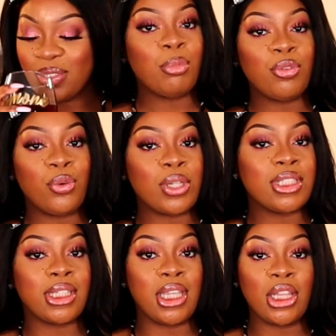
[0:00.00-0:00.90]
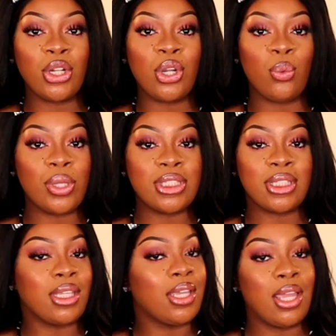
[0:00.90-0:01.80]
Number four, tequila or
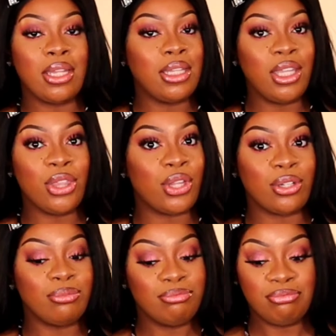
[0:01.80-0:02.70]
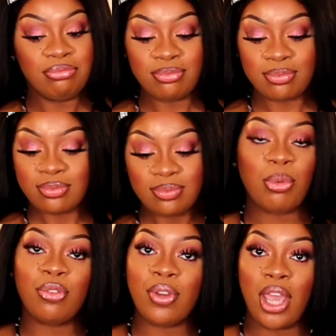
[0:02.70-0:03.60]
whiskey? Neither.
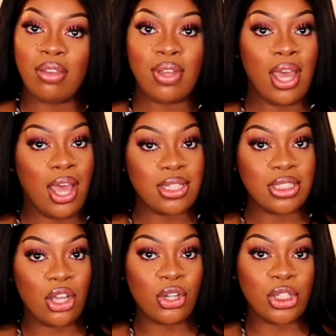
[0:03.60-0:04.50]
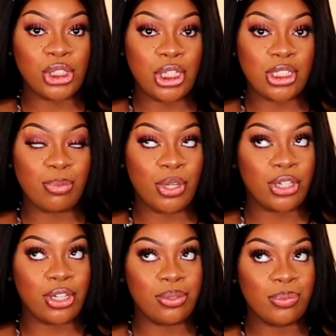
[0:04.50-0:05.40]
Number five, hot dog or
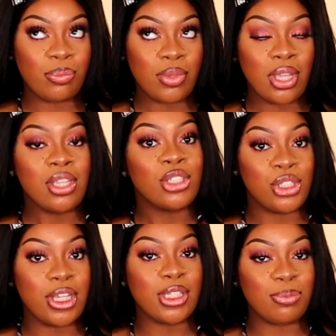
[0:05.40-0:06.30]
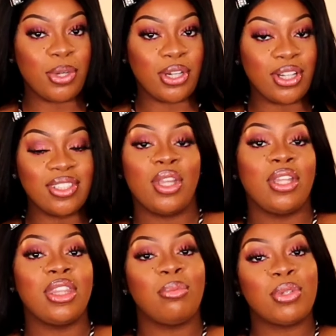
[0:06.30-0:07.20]
cheeseburger? cheeseburger.
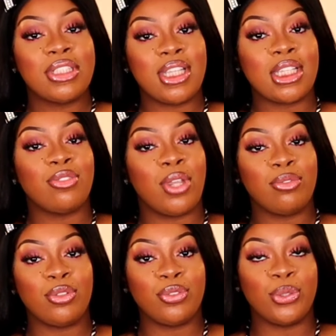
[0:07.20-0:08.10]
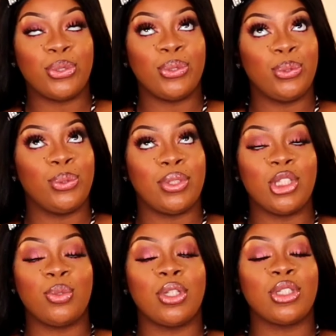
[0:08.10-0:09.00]
Number six, favorite food. Ooh,
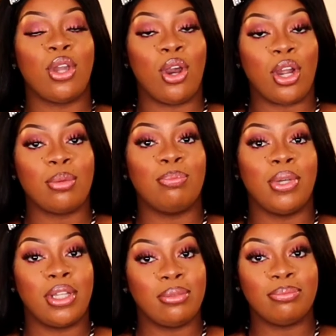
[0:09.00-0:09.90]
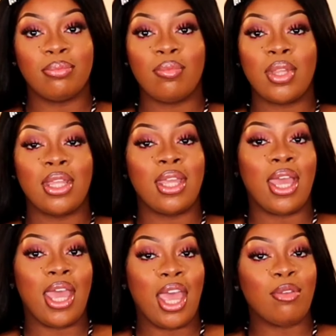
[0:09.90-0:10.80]
this one is hard, but
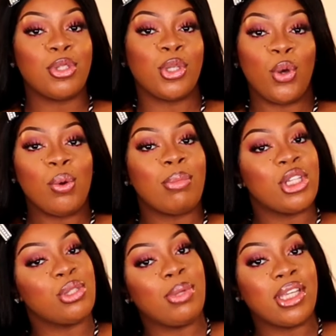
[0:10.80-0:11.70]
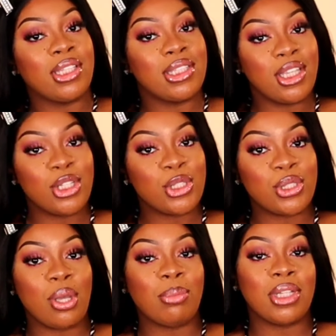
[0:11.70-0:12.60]
I have to go with my Jamaican dish,
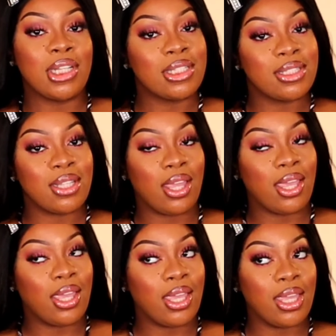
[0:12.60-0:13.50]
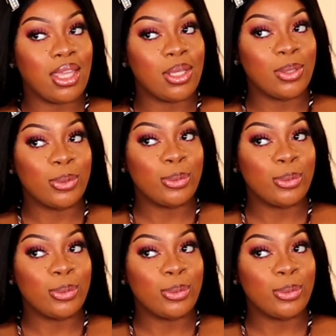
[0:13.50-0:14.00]
so I'm gonna say